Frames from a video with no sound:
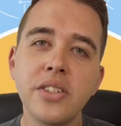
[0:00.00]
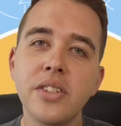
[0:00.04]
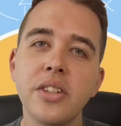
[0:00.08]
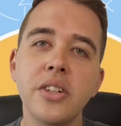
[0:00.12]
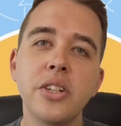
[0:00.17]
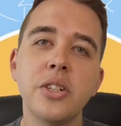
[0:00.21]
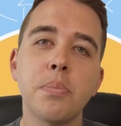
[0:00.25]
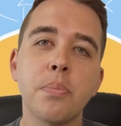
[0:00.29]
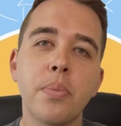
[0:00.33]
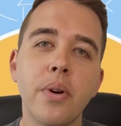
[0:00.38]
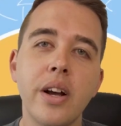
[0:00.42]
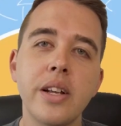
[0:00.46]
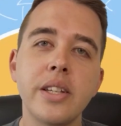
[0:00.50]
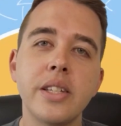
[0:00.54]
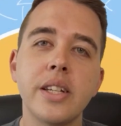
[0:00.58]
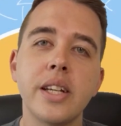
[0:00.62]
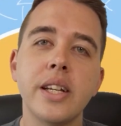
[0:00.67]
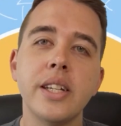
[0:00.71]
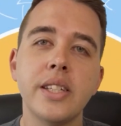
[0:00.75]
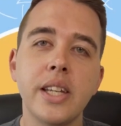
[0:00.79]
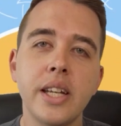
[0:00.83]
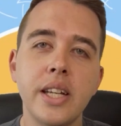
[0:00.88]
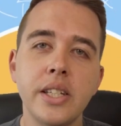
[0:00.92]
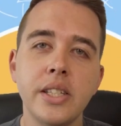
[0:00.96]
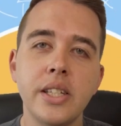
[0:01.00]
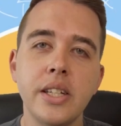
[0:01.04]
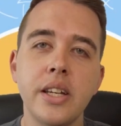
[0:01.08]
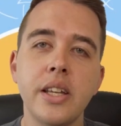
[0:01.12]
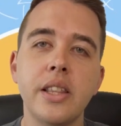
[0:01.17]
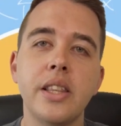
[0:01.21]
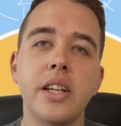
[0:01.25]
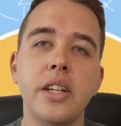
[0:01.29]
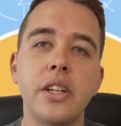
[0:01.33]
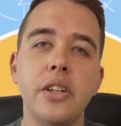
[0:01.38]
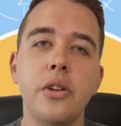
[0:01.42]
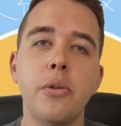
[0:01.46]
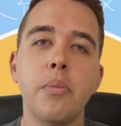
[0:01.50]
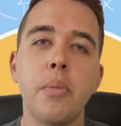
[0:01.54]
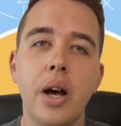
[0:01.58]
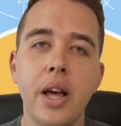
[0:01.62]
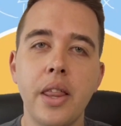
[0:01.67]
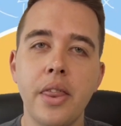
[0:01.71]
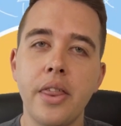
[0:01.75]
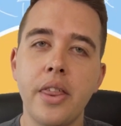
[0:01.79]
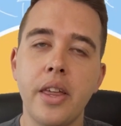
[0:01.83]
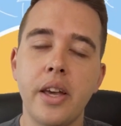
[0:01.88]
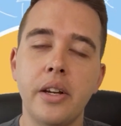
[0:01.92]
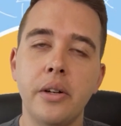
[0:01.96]
surge pricing is easier than you might
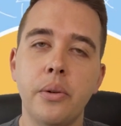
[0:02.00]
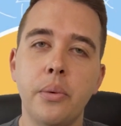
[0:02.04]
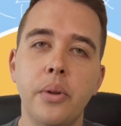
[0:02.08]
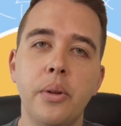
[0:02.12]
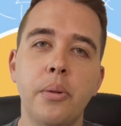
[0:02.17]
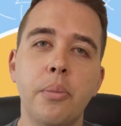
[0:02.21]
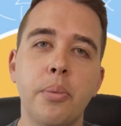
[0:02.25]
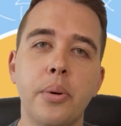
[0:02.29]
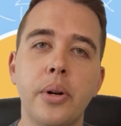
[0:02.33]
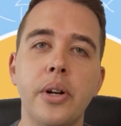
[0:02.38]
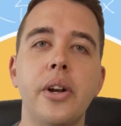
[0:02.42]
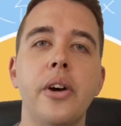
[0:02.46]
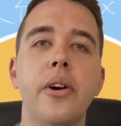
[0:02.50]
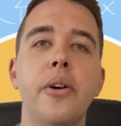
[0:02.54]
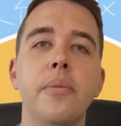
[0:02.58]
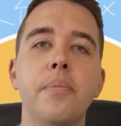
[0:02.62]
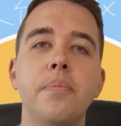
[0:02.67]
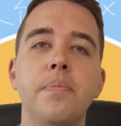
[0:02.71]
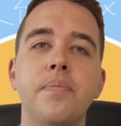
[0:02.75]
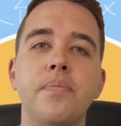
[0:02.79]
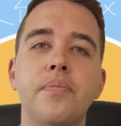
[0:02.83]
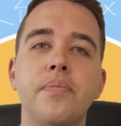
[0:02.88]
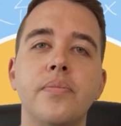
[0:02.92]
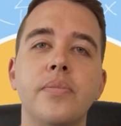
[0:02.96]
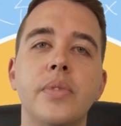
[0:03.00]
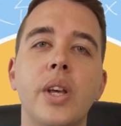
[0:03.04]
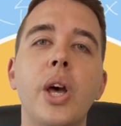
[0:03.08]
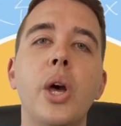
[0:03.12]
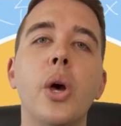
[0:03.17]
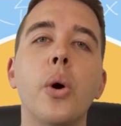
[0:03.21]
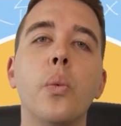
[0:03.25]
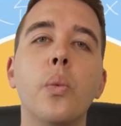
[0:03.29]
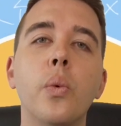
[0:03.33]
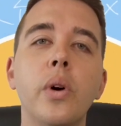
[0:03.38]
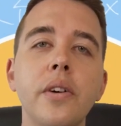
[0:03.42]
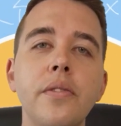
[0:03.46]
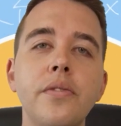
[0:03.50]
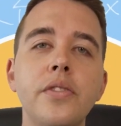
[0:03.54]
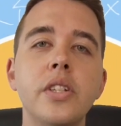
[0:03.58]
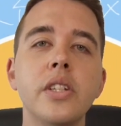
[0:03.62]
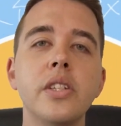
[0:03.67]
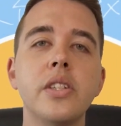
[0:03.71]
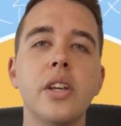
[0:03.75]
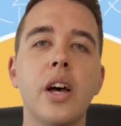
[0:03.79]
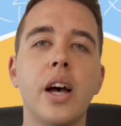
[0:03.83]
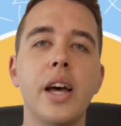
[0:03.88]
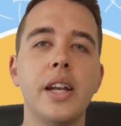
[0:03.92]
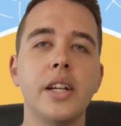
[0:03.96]
think with Preno. We've
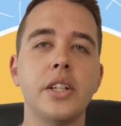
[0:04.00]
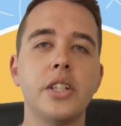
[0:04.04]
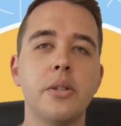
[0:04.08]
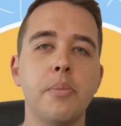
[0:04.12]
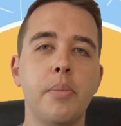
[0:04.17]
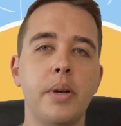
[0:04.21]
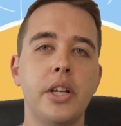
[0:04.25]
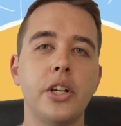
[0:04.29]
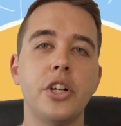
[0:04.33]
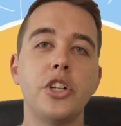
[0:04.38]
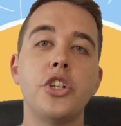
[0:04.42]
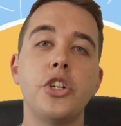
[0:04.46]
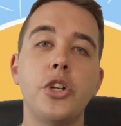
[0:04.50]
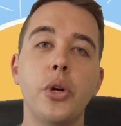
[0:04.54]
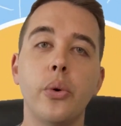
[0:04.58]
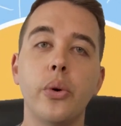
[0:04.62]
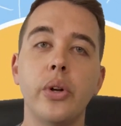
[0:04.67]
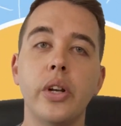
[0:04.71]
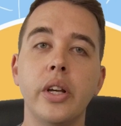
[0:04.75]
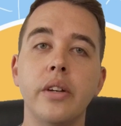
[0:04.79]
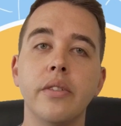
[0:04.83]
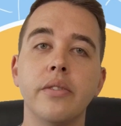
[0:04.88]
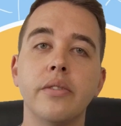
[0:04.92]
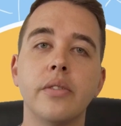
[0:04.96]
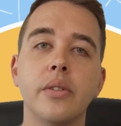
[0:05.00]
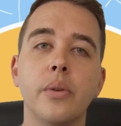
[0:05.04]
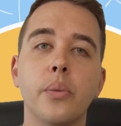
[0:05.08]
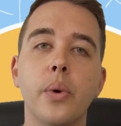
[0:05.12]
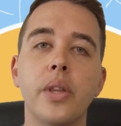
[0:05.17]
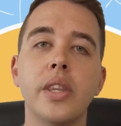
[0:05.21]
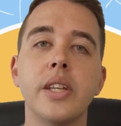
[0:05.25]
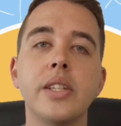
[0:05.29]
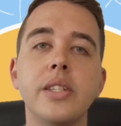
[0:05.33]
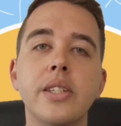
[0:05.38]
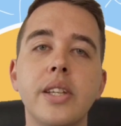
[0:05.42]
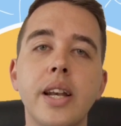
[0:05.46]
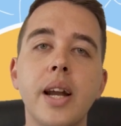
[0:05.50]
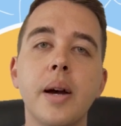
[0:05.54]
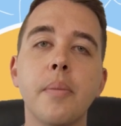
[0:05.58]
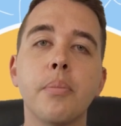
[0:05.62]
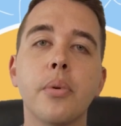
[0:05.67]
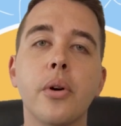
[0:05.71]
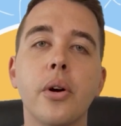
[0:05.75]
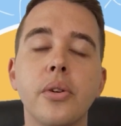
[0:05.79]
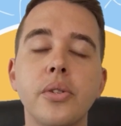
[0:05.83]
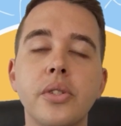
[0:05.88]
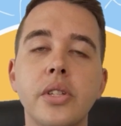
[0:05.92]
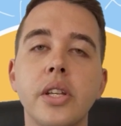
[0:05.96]
designed it to be intuitive, with a setup
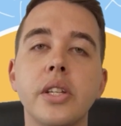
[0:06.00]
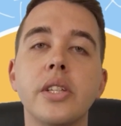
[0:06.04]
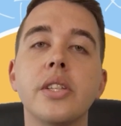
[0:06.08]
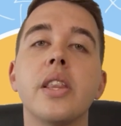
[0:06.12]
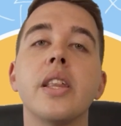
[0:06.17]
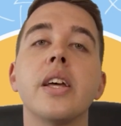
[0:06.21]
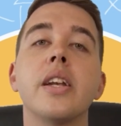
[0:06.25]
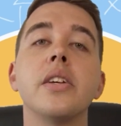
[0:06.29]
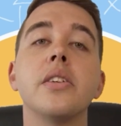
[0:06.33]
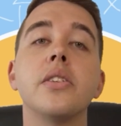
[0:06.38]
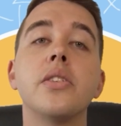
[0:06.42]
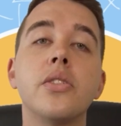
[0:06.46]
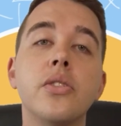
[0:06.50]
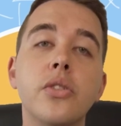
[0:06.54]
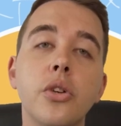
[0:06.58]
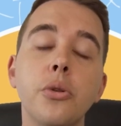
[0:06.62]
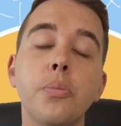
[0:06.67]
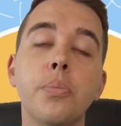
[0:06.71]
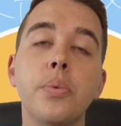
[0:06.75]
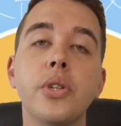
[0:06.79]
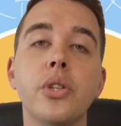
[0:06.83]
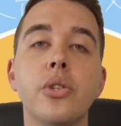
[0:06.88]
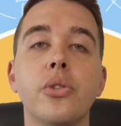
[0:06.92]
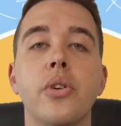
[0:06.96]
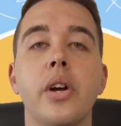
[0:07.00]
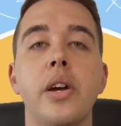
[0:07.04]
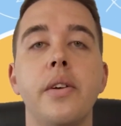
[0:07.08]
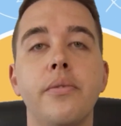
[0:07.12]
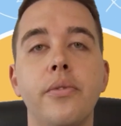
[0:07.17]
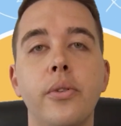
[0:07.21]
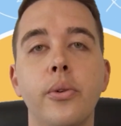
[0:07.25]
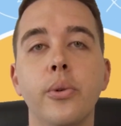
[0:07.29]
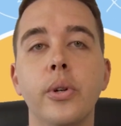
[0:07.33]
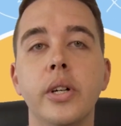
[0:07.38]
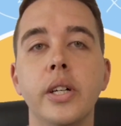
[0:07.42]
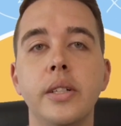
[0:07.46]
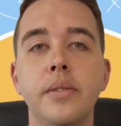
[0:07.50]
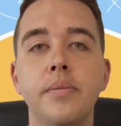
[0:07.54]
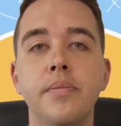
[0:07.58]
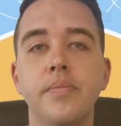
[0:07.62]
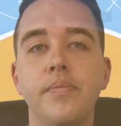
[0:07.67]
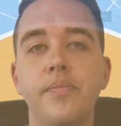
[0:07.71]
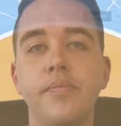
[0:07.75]
process that is super straightforward.